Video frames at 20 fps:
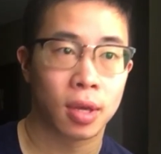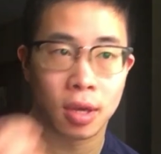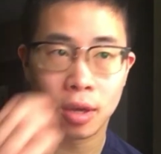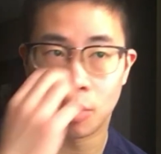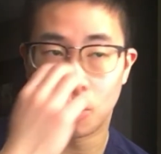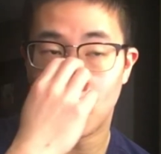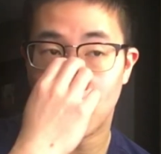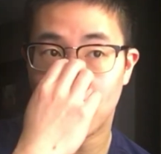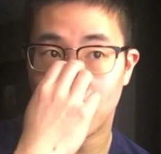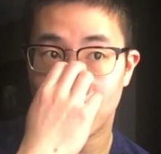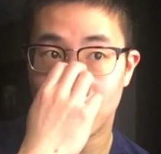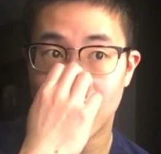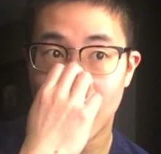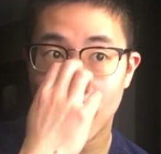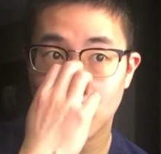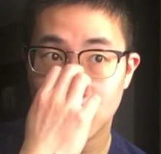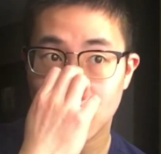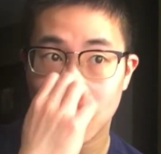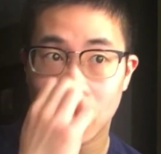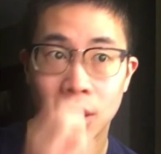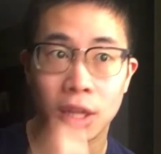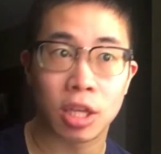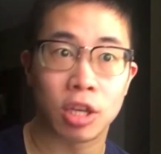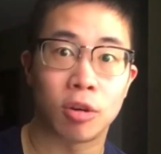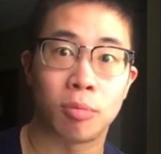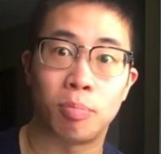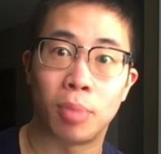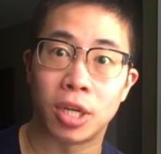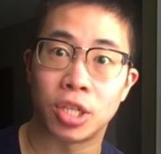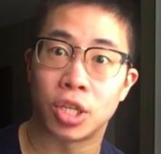Well, now suddenly
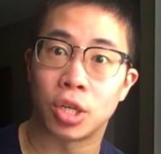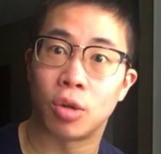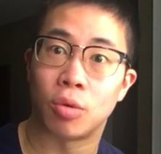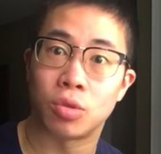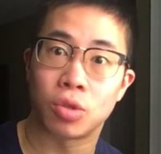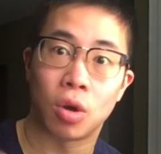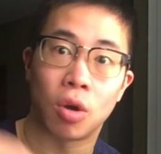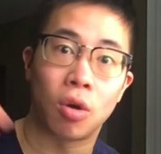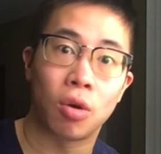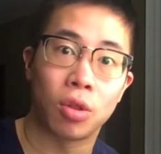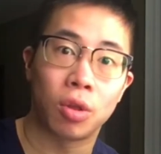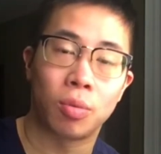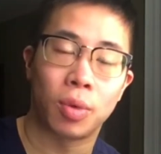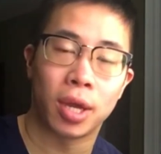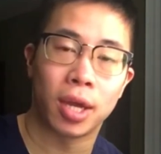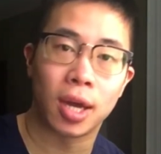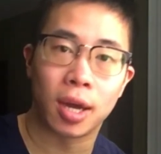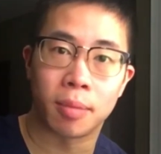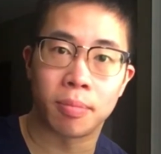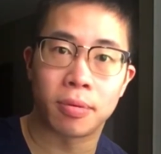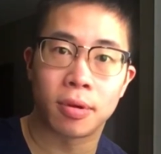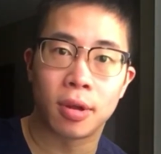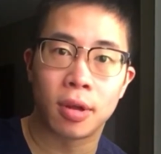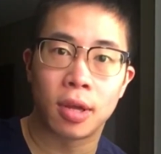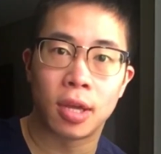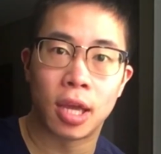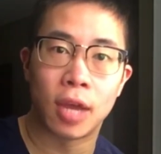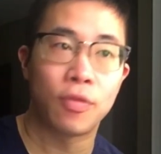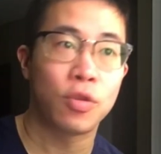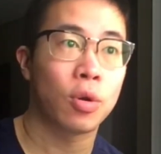your budget goes all the way up.
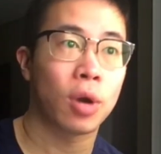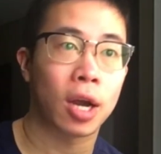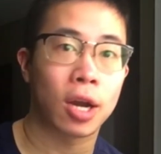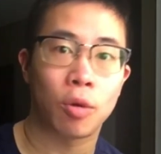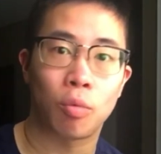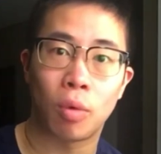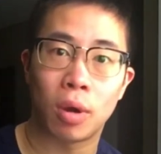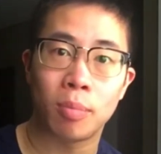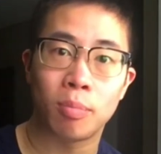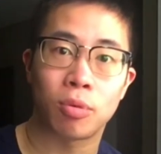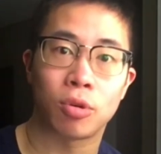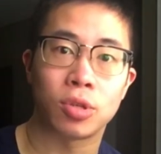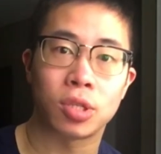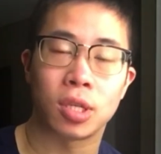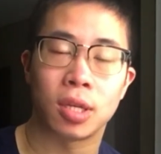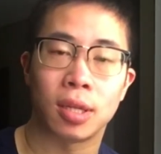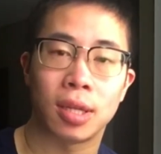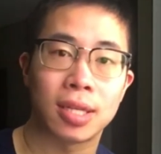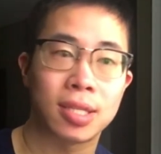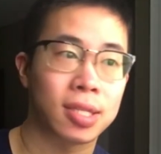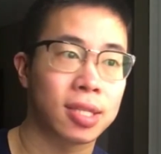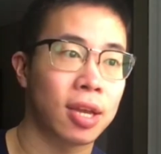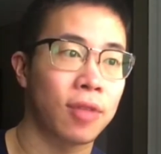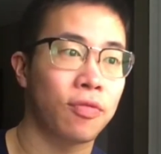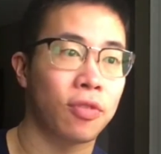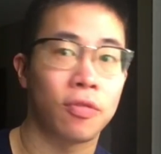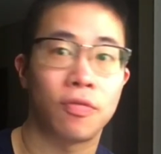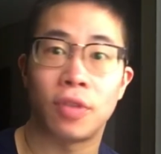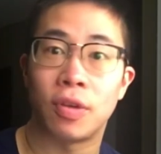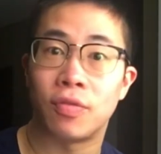If you hire one person, let's say
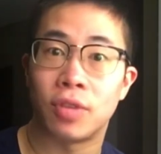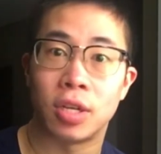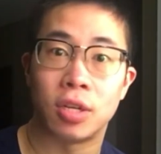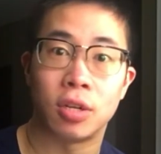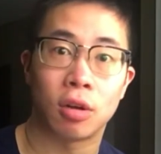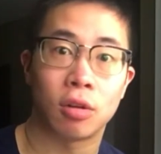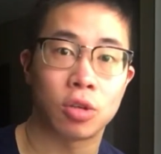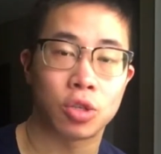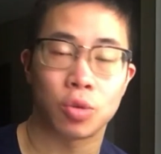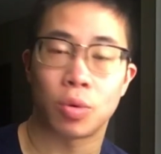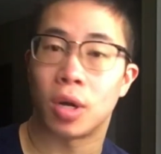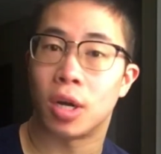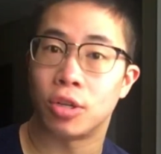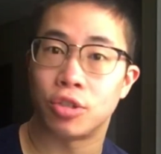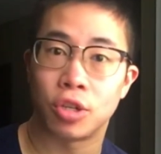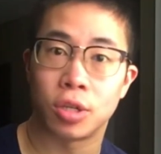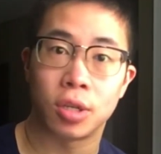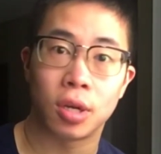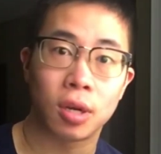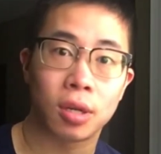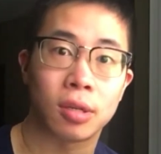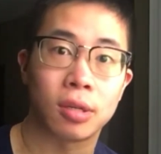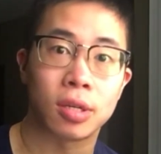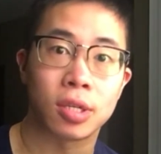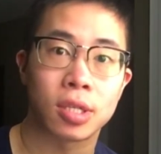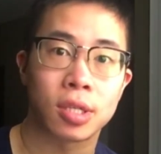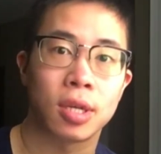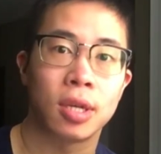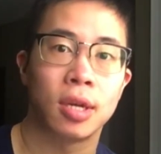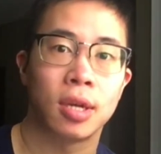for $50 or
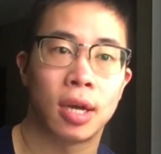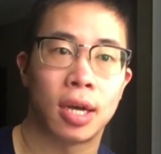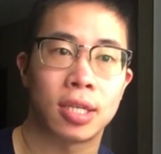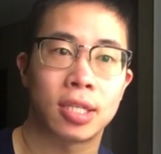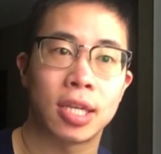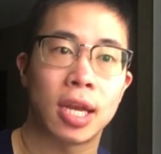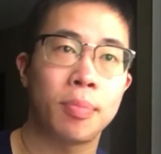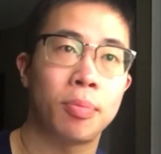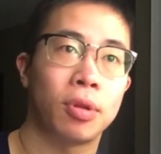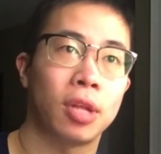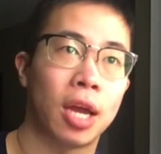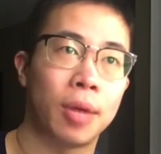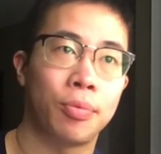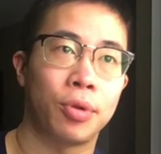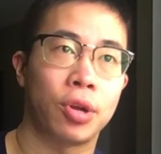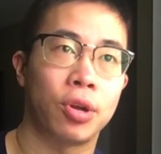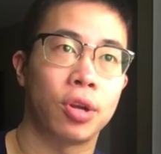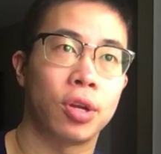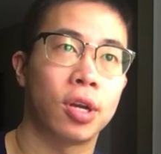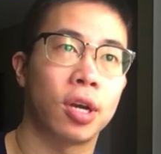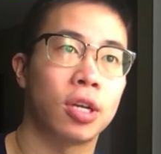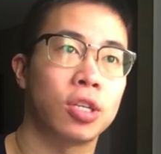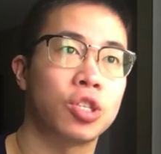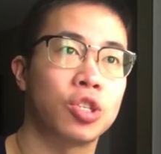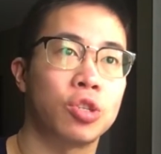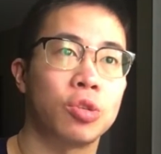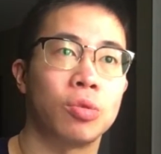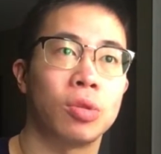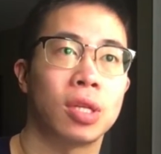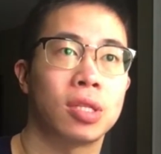$100, a sample library could
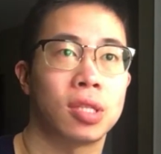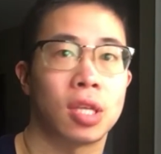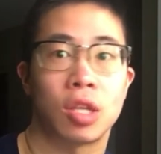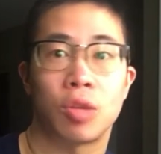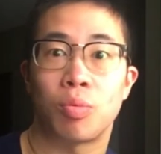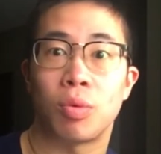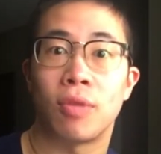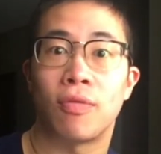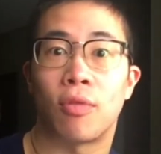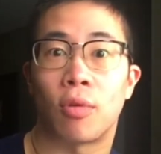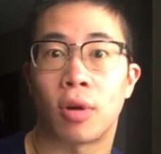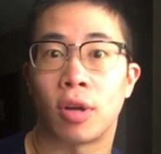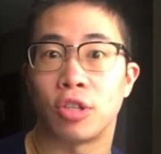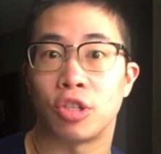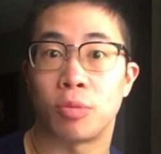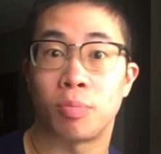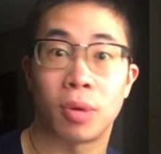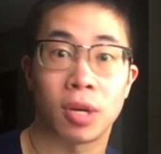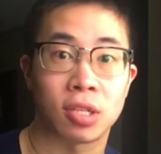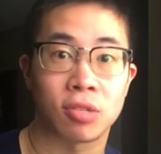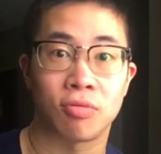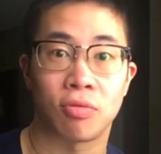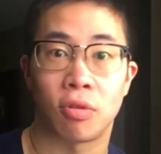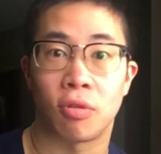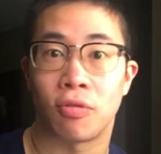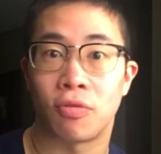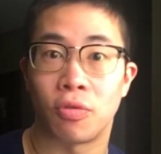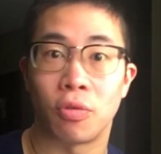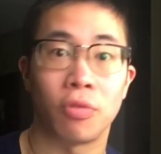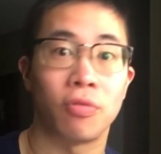cost you, let's say $300-400 for a
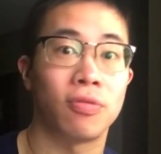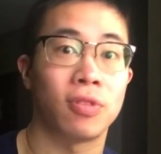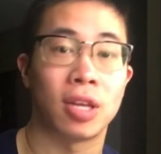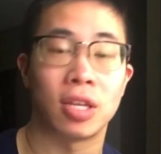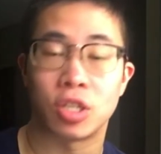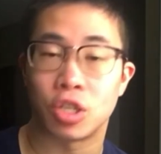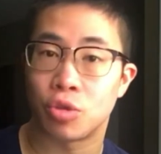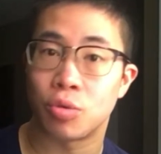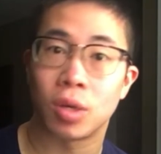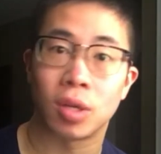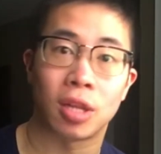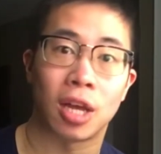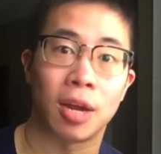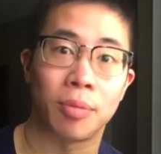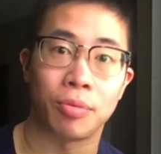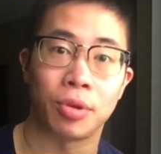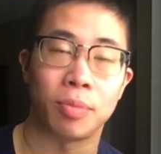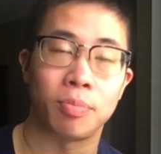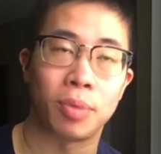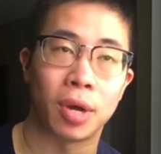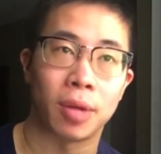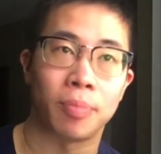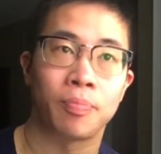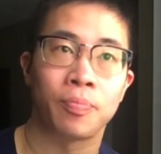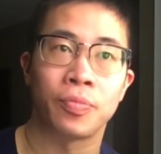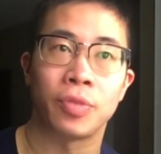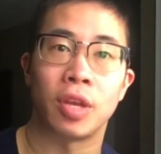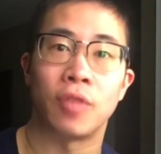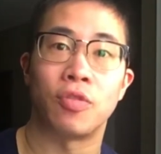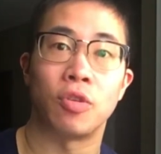full-fledged string library. But
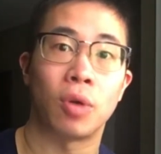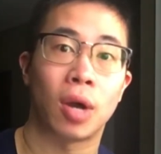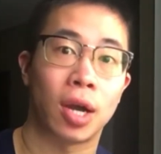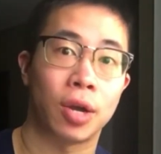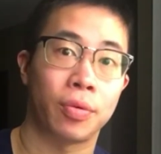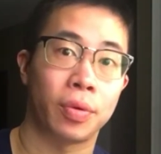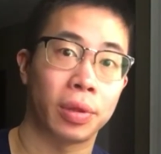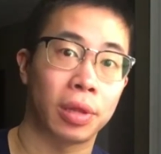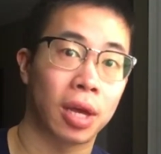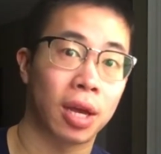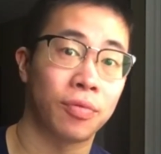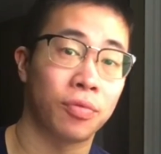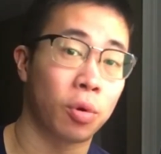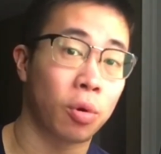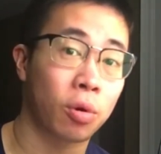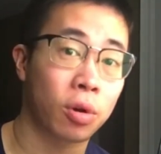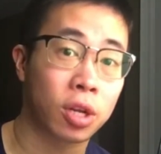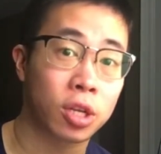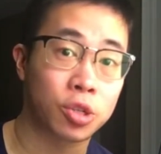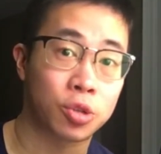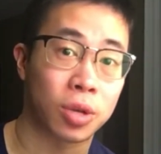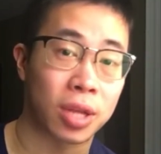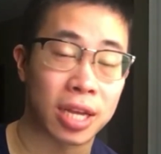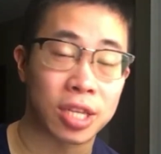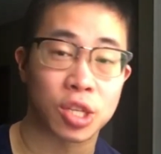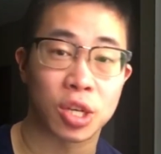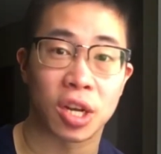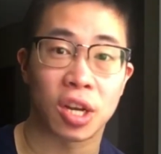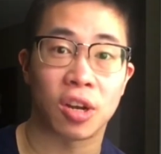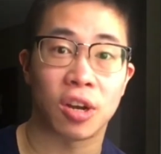if you hire a live orchestra, that's
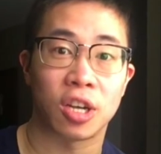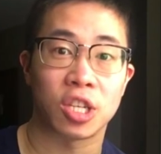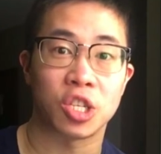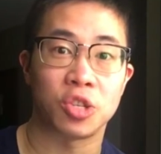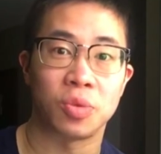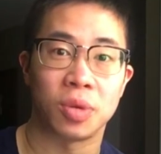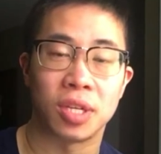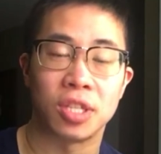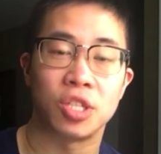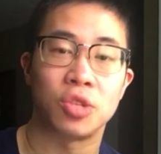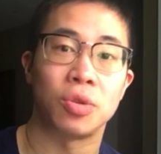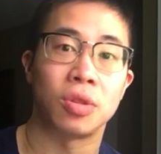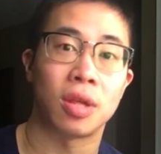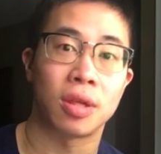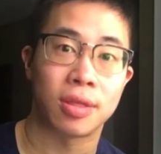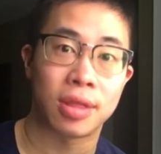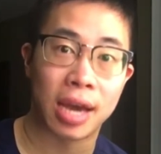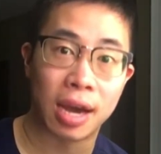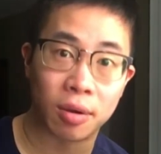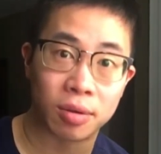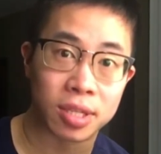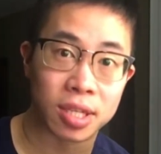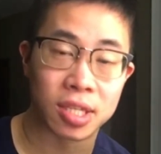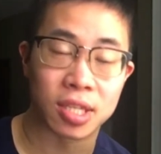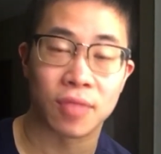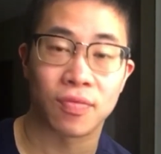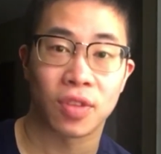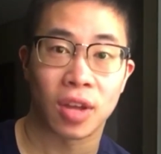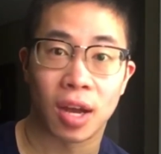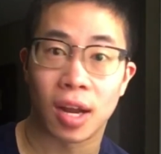going to cost you into the thousands,
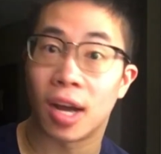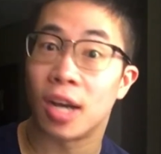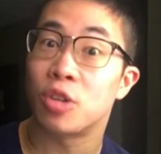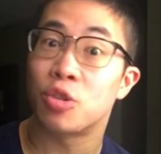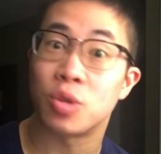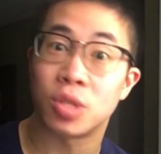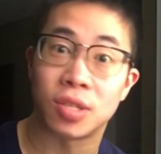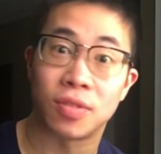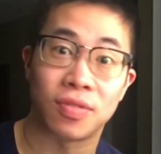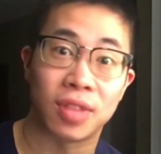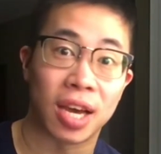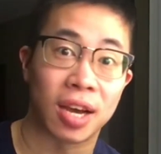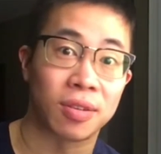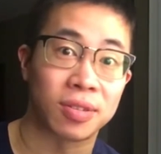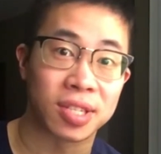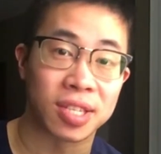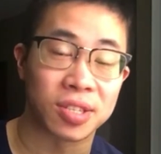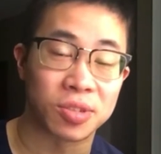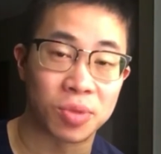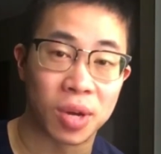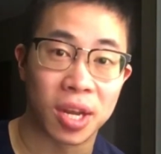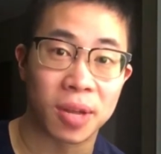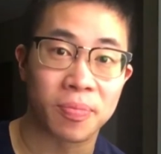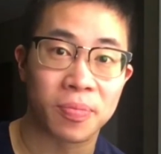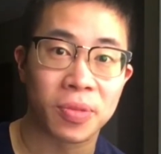if not hundreds of thousands, right?